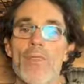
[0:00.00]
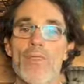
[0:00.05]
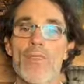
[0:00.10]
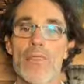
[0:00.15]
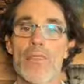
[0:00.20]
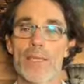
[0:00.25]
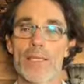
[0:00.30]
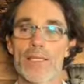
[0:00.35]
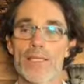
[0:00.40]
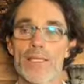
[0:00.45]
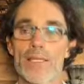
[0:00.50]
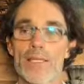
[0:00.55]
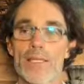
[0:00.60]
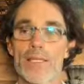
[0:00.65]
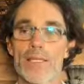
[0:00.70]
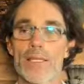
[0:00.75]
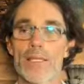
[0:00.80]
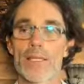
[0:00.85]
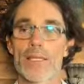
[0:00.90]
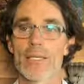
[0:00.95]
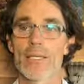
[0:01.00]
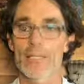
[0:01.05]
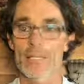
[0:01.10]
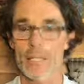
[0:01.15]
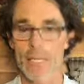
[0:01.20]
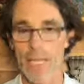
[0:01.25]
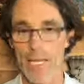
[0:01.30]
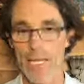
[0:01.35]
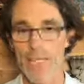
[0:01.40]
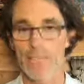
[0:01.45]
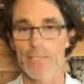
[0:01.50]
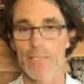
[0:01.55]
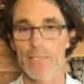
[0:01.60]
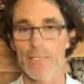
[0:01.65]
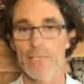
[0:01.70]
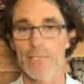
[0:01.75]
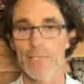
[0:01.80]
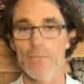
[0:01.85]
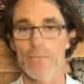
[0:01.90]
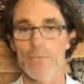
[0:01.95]
This is an
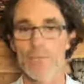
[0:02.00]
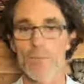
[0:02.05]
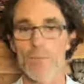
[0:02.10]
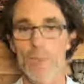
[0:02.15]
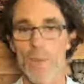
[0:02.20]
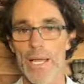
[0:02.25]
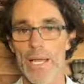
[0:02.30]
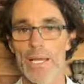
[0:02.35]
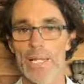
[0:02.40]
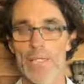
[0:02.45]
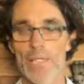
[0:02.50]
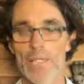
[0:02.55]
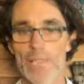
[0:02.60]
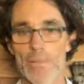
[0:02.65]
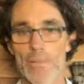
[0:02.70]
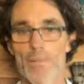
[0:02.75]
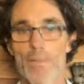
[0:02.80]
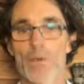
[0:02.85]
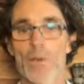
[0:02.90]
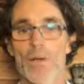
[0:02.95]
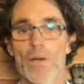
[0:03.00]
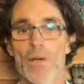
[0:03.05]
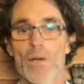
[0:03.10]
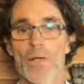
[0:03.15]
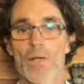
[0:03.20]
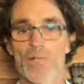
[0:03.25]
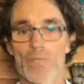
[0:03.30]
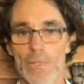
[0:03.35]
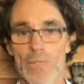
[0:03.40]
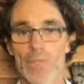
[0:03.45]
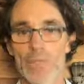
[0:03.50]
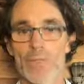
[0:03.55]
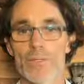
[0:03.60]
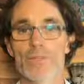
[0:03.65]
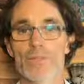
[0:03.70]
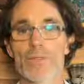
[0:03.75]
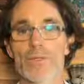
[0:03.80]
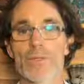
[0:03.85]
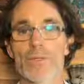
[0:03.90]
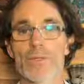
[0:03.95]
excellent way to support
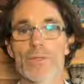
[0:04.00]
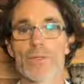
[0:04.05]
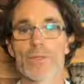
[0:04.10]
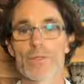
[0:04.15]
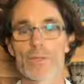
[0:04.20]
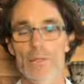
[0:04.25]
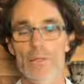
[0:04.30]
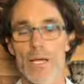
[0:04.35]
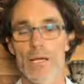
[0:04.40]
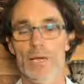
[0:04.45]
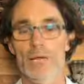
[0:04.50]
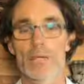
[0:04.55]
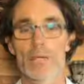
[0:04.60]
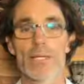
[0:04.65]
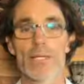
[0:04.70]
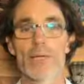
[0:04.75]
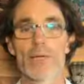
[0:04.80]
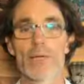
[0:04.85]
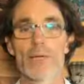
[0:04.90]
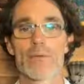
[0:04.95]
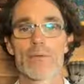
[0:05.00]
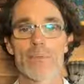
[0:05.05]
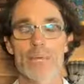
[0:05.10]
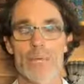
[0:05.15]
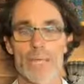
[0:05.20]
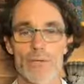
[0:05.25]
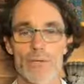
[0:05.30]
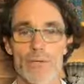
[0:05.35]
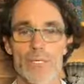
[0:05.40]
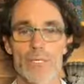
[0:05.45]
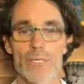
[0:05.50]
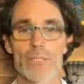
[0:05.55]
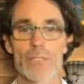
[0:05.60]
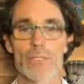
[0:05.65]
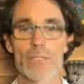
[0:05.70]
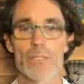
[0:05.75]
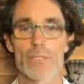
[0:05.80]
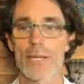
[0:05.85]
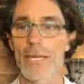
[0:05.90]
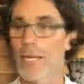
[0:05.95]
adrenals, thyroid, pancreas.
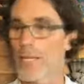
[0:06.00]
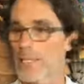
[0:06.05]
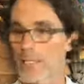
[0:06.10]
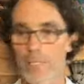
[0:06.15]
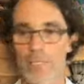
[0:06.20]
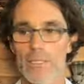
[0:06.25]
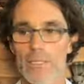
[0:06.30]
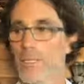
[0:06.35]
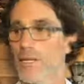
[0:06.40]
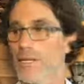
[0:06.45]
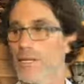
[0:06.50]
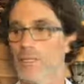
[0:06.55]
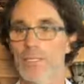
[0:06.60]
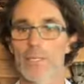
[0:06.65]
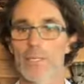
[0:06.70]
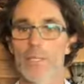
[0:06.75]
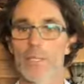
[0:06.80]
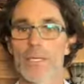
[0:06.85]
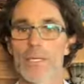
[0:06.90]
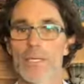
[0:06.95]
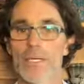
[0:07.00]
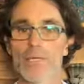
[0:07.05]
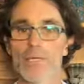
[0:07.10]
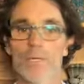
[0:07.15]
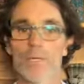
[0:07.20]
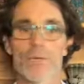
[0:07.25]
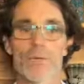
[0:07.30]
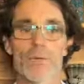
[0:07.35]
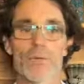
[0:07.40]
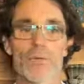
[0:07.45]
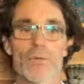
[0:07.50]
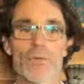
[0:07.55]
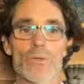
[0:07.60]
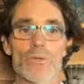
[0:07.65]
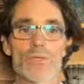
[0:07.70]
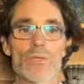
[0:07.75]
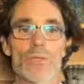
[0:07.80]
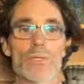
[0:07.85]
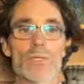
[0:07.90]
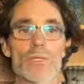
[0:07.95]
Excellent, excellent way to support those,
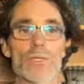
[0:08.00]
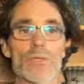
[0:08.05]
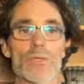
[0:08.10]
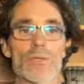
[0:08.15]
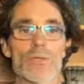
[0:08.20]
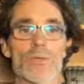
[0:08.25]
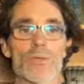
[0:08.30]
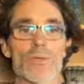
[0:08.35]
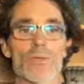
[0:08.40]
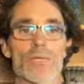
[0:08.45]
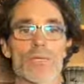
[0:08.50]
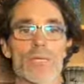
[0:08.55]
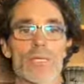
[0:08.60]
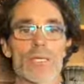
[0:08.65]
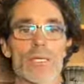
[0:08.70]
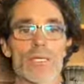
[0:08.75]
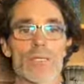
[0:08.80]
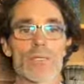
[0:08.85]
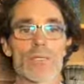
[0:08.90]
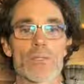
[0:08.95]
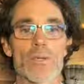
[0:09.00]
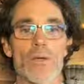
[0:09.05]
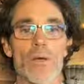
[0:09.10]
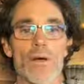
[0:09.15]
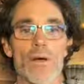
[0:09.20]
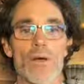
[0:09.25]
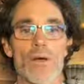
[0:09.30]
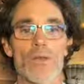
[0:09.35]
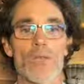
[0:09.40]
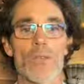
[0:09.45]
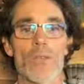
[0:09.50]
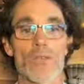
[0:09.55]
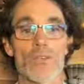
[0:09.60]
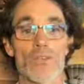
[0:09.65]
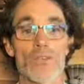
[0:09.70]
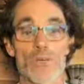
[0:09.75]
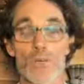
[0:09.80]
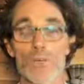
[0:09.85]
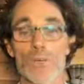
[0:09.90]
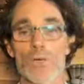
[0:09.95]
because those things, they
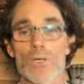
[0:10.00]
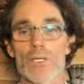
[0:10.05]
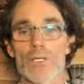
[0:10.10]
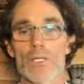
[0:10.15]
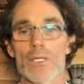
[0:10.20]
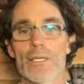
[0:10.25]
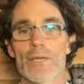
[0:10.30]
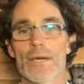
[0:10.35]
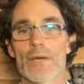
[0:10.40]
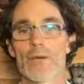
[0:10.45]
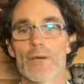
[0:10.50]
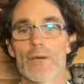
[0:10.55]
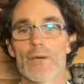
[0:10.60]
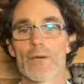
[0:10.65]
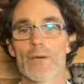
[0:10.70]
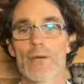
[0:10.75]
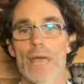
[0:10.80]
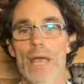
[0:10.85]
do work together.